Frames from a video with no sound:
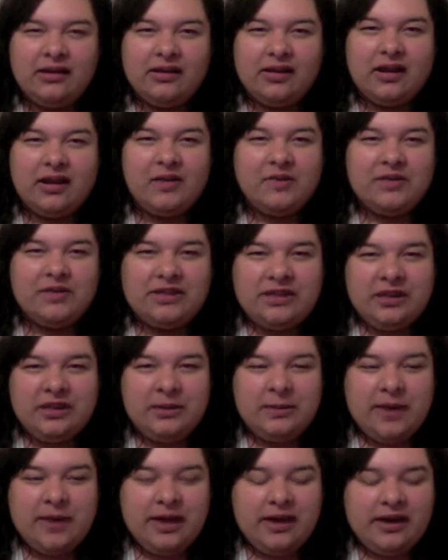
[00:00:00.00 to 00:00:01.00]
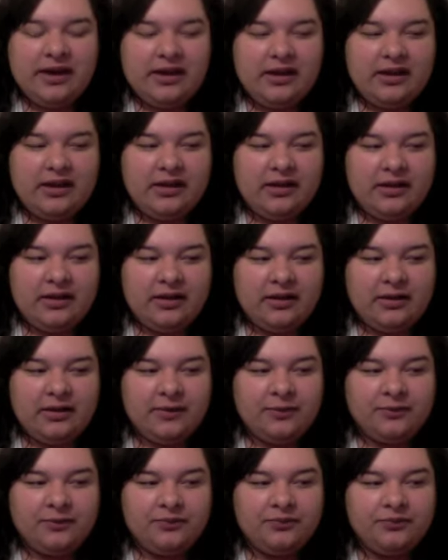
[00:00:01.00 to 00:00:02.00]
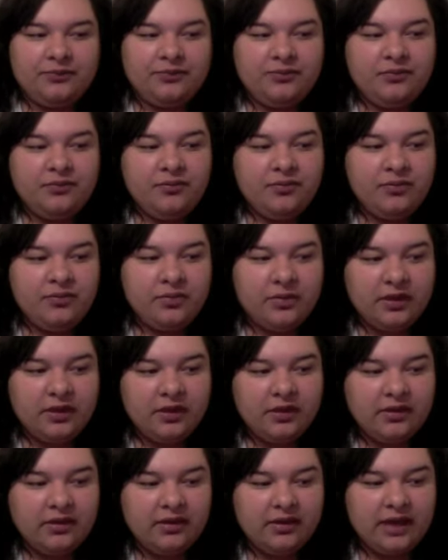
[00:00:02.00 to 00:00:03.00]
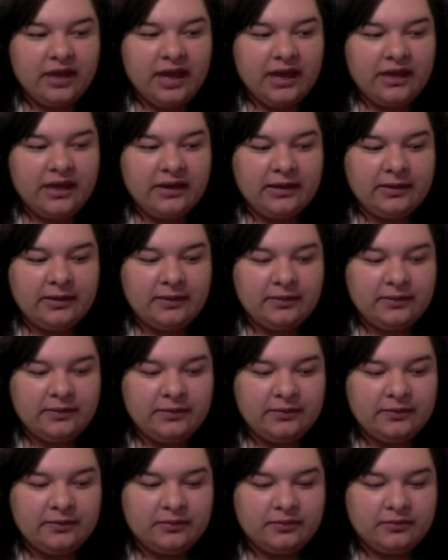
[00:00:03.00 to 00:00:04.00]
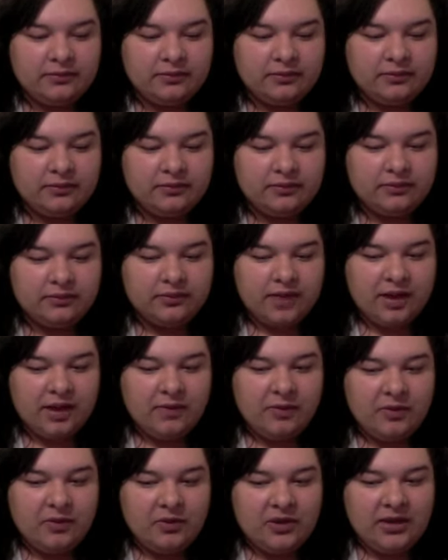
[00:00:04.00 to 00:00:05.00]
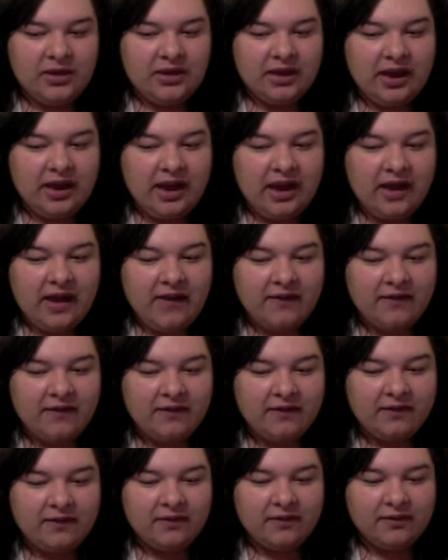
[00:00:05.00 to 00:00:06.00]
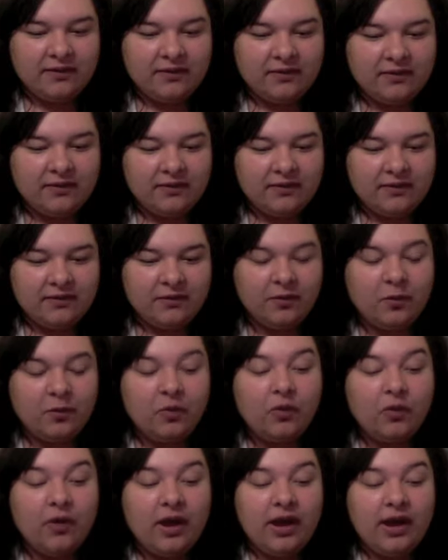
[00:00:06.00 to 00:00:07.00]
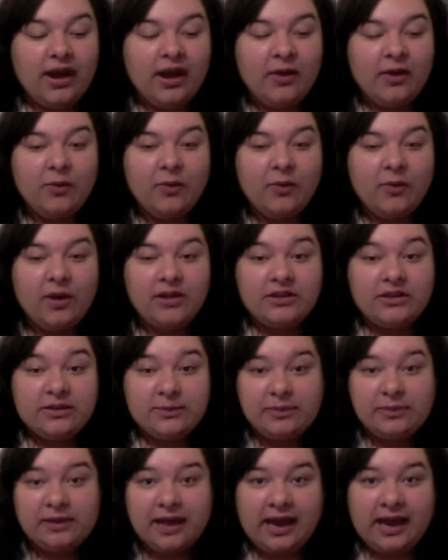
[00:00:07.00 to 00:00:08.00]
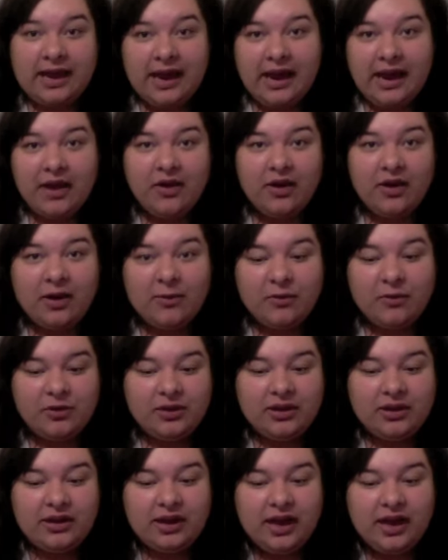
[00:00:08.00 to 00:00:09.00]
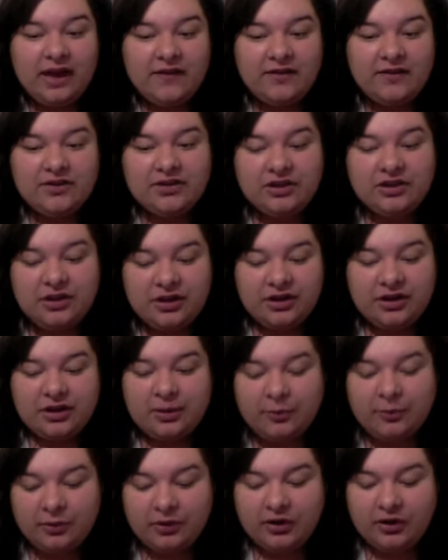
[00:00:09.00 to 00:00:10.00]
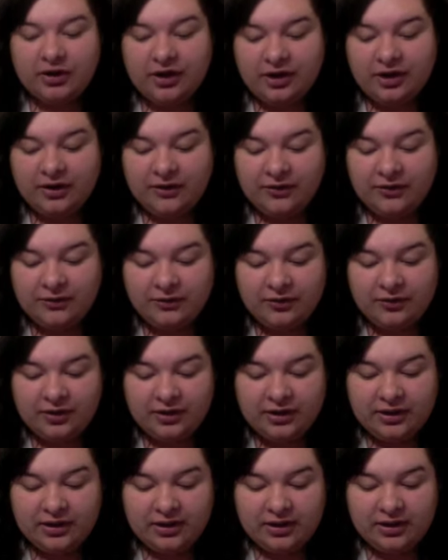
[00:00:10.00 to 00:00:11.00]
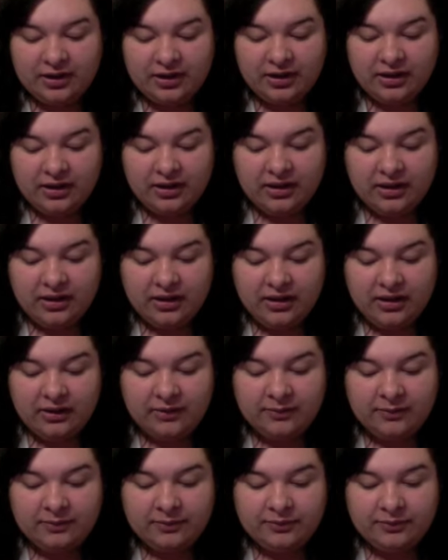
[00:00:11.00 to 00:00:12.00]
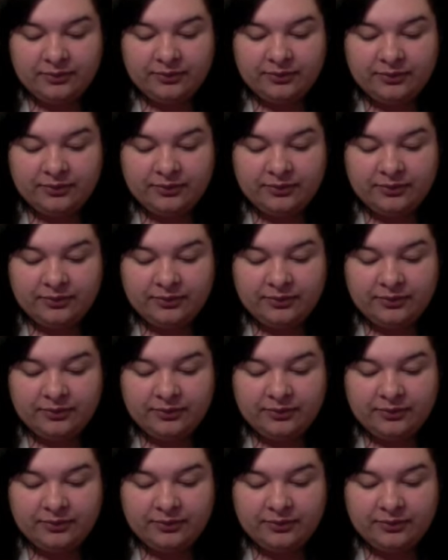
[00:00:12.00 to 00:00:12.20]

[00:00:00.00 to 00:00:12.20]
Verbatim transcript: I was thinking about it. Um, that um, I'm only going to have, from what I want to plan out, I'm only going to have a certain number of um,